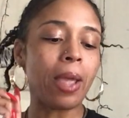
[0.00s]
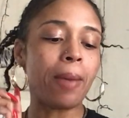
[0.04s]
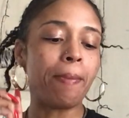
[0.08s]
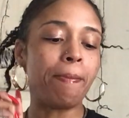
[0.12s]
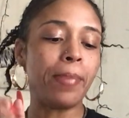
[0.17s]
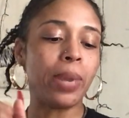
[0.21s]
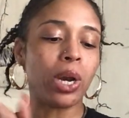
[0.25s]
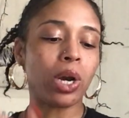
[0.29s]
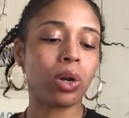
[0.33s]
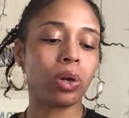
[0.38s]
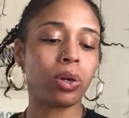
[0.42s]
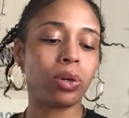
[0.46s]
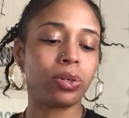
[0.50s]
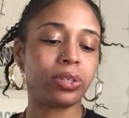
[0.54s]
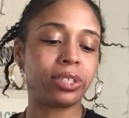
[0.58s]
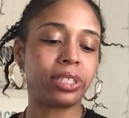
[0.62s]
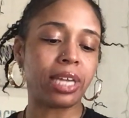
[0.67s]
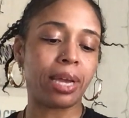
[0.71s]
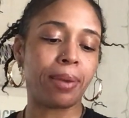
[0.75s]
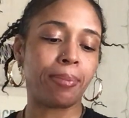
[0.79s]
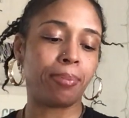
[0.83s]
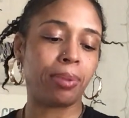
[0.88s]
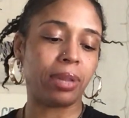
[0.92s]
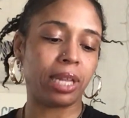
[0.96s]
Miracles
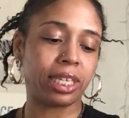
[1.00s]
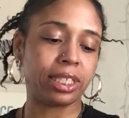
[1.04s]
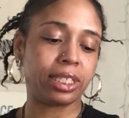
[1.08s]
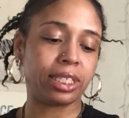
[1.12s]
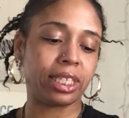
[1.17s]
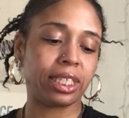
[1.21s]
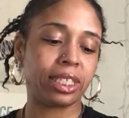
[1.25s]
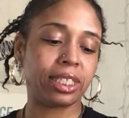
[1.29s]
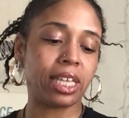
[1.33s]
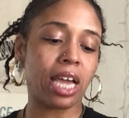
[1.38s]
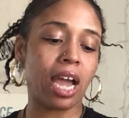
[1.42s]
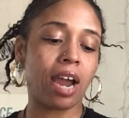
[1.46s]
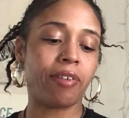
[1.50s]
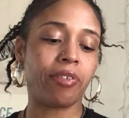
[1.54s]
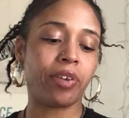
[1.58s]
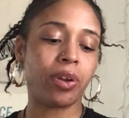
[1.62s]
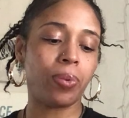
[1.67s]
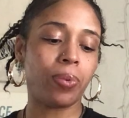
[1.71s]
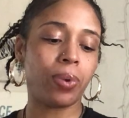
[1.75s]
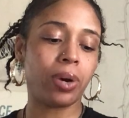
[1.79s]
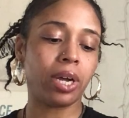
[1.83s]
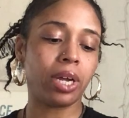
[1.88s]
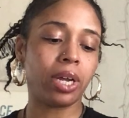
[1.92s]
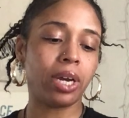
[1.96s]
and blessings.
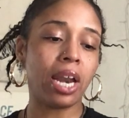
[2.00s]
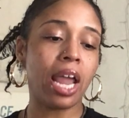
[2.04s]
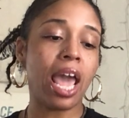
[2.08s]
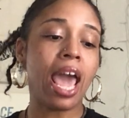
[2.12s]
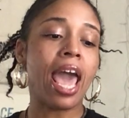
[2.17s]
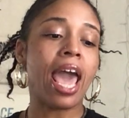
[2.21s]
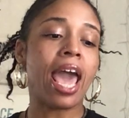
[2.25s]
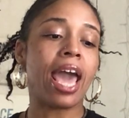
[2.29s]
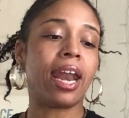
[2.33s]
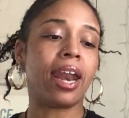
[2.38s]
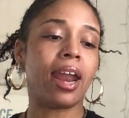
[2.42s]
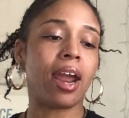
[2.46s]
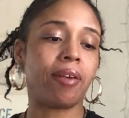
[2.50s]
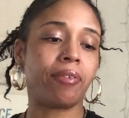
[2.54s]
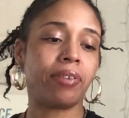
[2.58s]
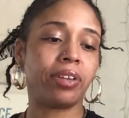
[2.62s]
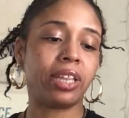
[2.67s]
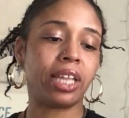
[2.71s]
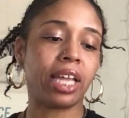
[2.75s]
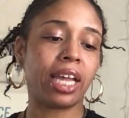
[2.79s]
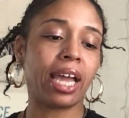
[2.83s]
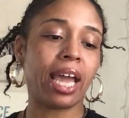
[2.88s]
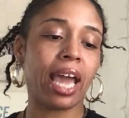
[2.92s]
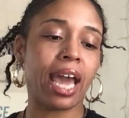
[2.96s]
Everyone and
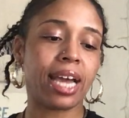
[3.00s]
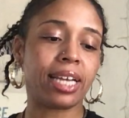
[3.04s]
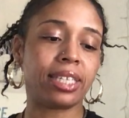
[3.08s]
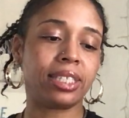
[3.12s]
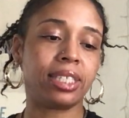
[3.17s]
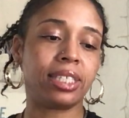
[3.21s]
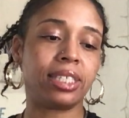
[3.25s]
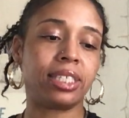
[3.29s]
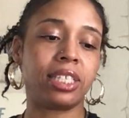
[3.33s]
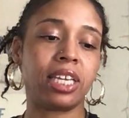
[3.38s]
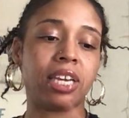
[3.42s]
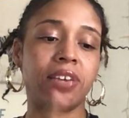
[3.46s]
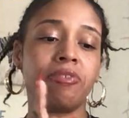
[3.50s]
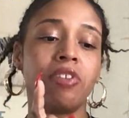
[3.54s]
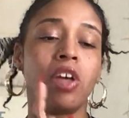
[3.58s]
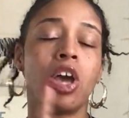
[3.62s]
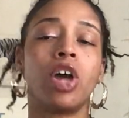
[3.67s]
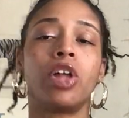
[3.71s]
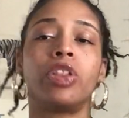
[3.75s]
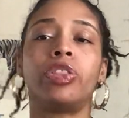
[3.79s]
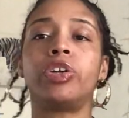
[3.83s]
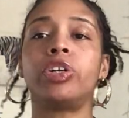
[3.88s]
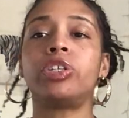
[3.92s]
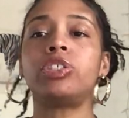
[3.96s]
everything has its gift.
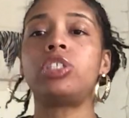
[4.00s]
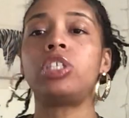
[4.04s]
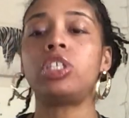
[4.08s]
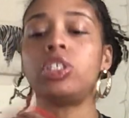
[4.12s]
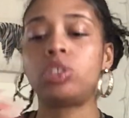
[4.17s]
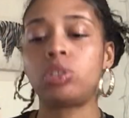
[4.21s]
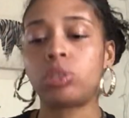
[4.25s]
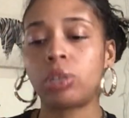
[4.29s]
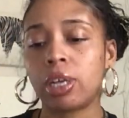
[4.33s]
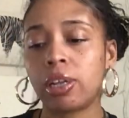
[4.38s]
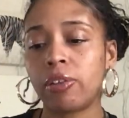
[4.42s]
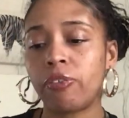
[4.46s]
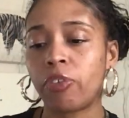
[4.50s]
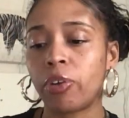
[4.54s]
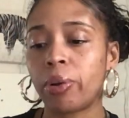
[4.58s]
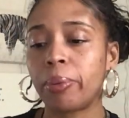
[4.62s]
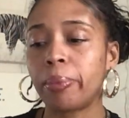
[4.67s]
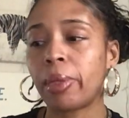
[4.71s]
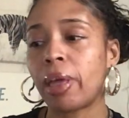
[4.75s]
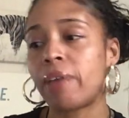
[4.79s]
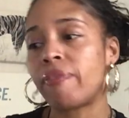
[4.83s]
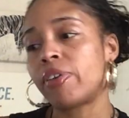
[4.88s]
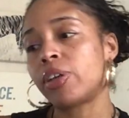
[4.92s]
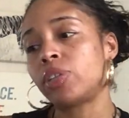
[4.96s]
13,
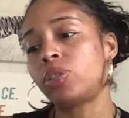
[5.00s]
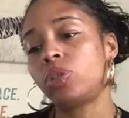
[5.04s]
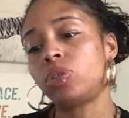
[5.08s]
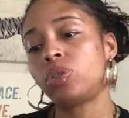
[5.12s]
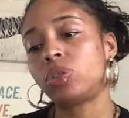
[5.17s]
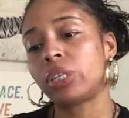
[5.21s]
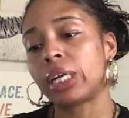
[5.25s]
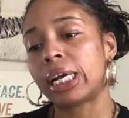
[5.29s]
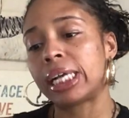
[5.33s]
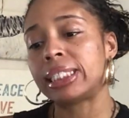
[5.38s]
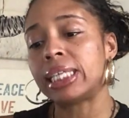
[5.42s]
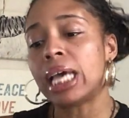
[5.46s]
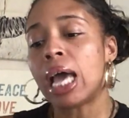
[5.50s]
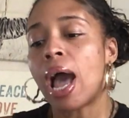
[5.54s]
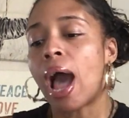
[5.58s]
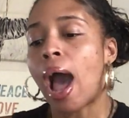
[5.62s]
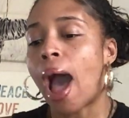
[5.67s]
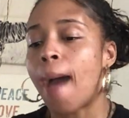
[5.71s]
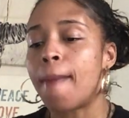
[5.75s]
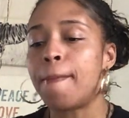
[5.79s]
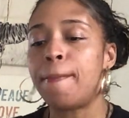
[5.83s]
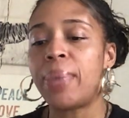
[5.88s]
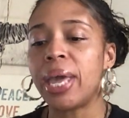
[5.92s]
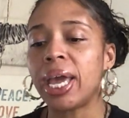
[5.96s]
transform life. I told you guys,
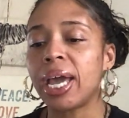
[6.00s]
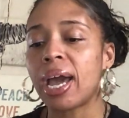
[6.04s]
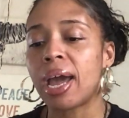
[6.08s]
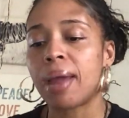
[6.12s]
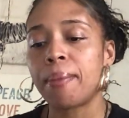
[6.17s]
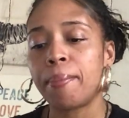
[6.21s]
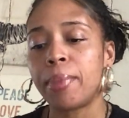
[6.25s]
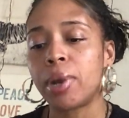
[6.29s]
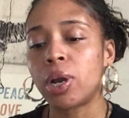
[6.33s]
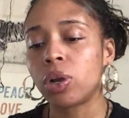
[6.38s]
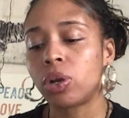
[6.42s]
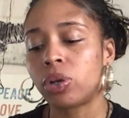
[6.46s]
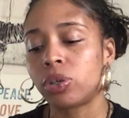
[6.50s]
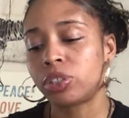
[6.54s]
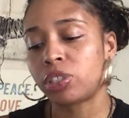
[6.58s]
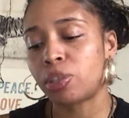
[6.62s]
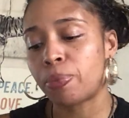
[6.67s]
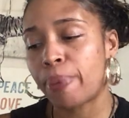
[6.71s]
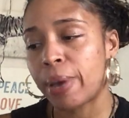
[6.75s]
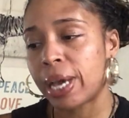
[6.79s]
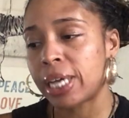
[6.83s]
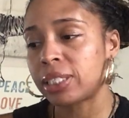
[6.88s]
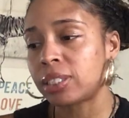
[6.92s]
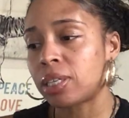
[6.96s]
I'm big on miracles
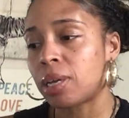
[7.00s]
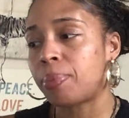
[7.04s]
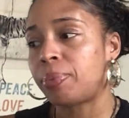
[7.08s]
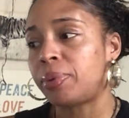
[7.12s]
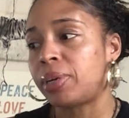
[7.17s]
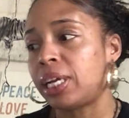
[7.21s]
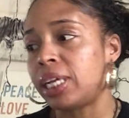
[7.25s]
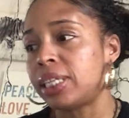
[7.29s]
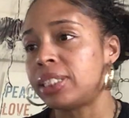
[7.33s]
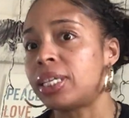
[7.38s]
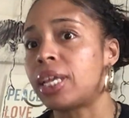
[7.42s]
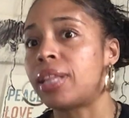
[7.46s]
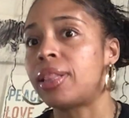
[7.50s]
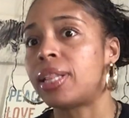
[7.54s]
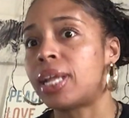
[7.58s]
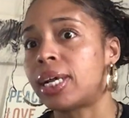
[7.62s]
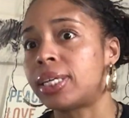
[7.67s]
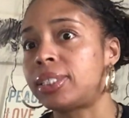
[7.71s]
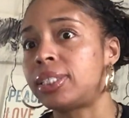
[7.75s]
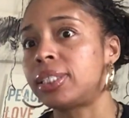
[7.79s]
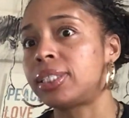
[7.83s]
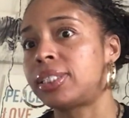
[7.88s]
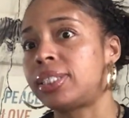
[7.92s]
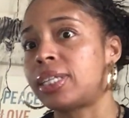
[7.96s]
the past couple days, and
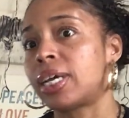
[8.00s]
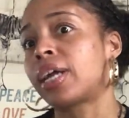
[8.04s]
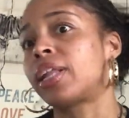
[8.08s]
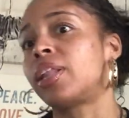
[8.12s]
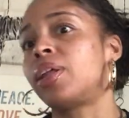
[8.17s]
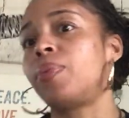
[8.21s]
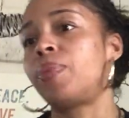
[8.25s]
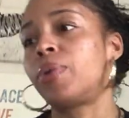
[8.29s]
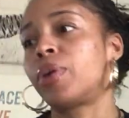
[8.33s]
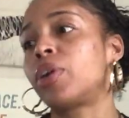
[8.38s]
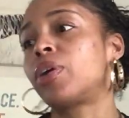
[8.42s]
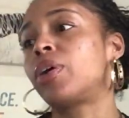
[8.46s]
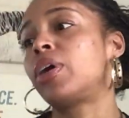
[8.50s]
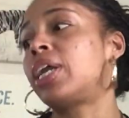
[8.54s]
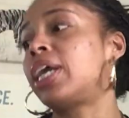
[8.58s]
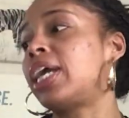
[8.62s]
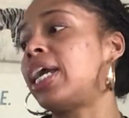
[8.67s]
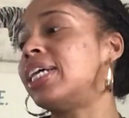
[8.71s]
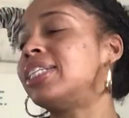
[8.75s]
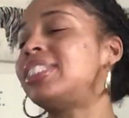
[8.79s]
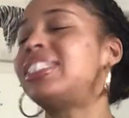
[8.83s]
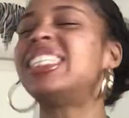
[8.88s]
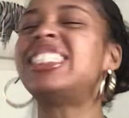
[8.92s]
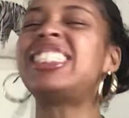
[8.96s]
that's exactly where you're going to
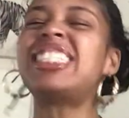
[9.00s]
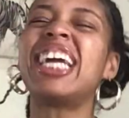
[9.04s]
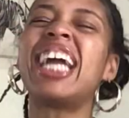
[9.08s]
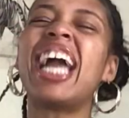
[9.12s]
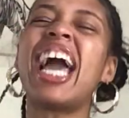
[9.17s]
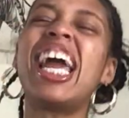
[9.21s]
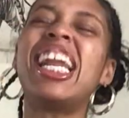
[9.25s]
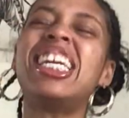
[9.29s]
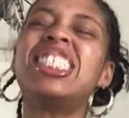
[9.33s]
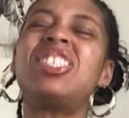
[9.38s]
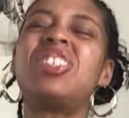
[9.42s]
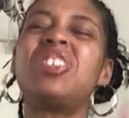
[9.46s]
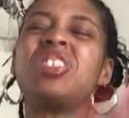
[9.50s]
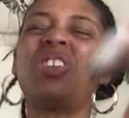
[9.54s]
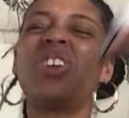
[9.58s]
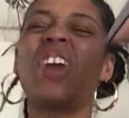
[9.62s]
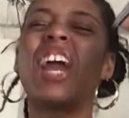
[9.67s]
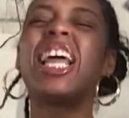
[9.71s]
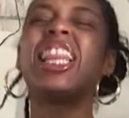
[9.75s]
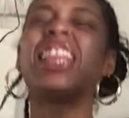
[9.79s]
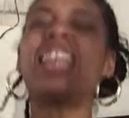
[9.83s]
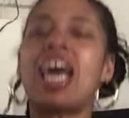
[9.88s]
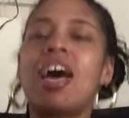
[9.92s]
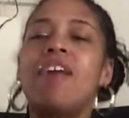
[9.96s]
get. Sunshine Goddess
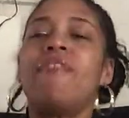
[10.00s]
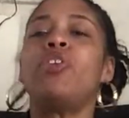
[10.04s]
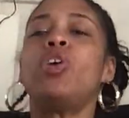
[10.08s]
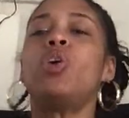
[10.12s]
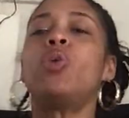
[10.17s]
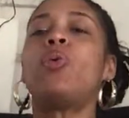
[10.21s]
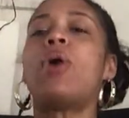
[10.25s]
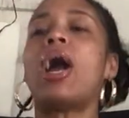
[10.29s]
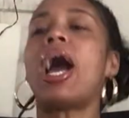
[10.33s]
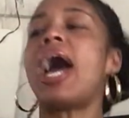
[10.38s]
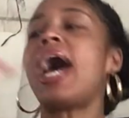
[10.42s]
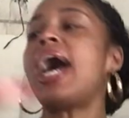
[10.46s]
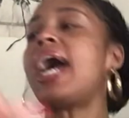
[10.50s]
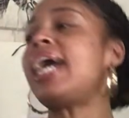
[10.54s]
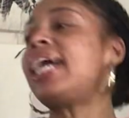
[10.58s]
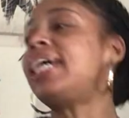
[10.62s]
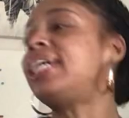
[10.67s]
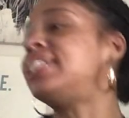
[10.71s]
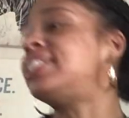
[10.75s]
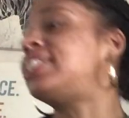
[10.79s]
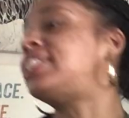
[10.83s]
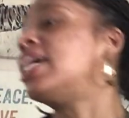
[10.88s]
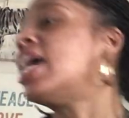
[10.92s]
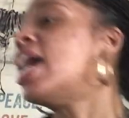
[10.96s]
333. I love you
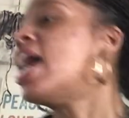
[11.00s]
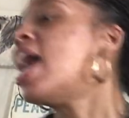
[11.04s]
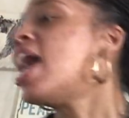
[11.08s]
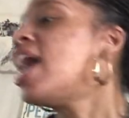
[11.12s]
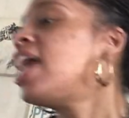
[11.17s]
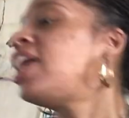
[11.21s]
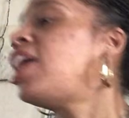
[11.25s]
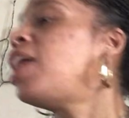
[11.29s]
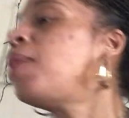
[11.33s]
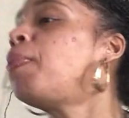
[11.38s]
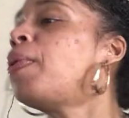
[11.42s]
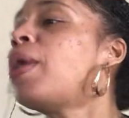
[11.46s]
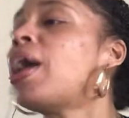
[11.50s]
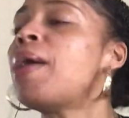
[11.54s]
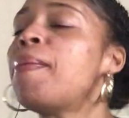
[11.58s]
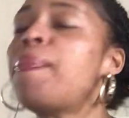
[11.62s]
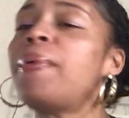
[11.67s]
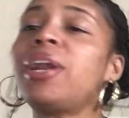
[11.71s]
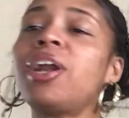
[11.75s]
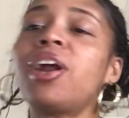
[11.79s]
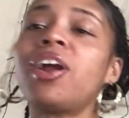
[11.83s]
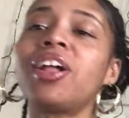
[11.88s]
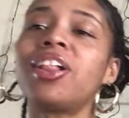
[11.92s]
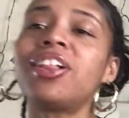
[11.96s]
guys! Keep your head
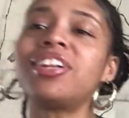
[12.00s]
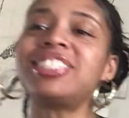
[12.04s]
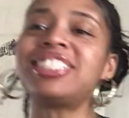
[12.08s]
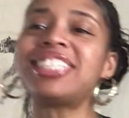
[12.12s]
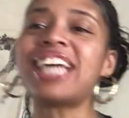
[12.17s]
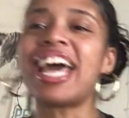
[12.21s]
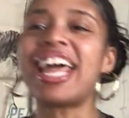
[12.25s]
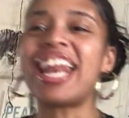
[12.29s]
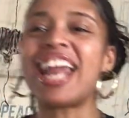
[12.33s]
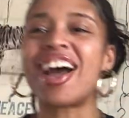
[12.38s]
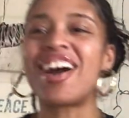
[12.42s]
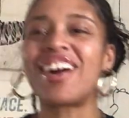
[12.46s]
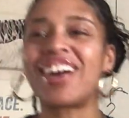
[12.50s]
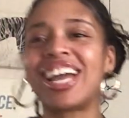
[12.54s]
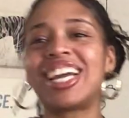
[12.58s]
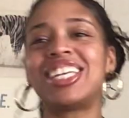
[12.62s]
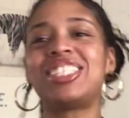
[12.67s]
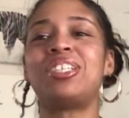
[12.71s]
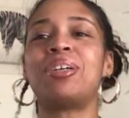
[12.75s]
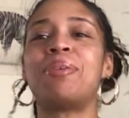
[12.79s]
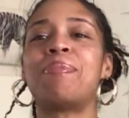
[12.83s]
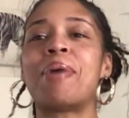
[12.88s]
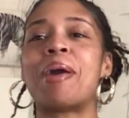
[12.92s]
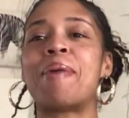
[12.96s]
being heart close, God, and I'll
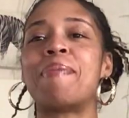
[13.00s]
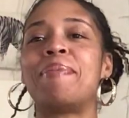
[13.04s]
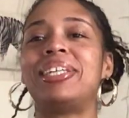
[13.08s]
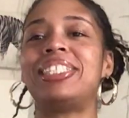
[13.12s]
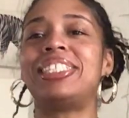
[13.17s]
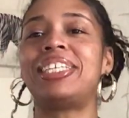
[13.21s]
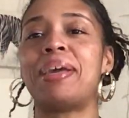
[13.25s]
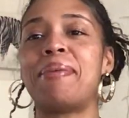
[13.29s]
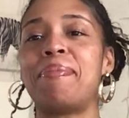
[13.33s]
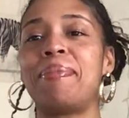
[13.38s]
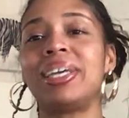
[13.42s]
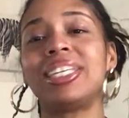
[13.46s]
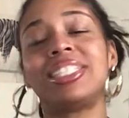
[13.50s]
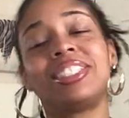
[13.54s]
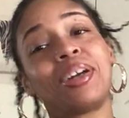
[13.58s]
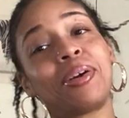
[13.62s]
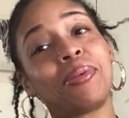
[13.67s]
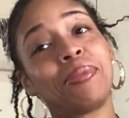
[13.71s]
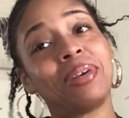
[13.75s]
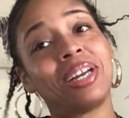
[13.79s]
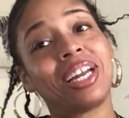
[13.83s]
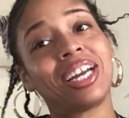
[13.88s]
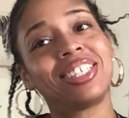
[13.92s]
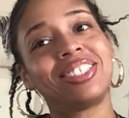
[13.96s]
catch you in my midday mix
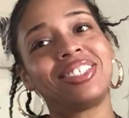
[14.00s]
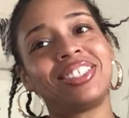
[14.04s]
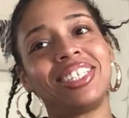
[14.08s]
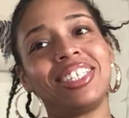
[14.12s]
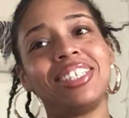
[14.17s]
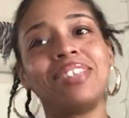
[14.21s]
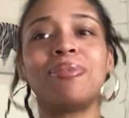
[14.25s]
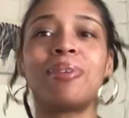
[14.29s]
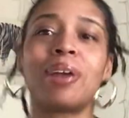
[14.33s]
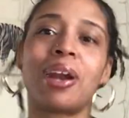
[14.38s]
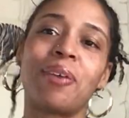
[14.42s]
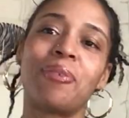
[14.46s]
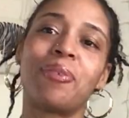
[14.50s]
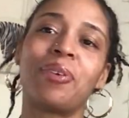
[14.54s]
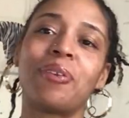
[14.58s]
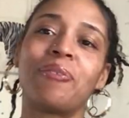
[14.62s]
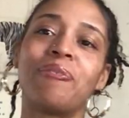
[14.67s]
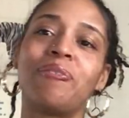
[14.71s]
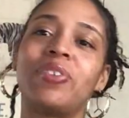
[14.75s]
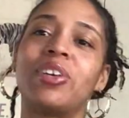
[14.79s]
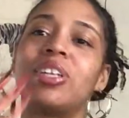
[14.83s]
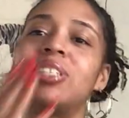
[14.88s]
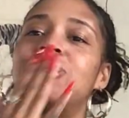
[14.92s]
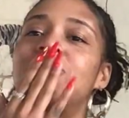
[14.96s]
or my next read, whatever
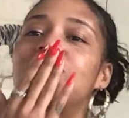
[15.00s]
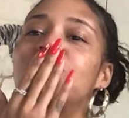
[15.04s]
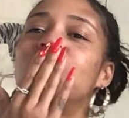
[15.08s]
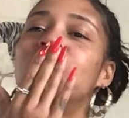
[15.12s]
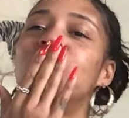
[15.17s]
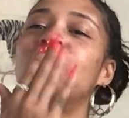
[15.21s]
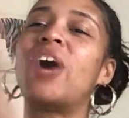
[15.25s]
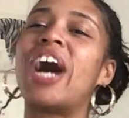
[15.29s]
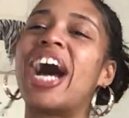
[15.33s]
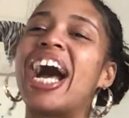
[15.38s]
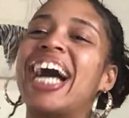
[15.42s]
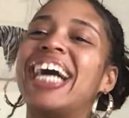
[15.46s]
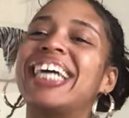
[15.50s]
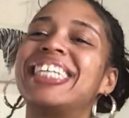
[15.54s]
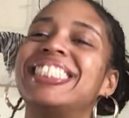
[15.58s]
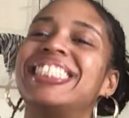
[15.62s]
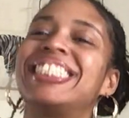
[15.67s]
comes first. Mwah.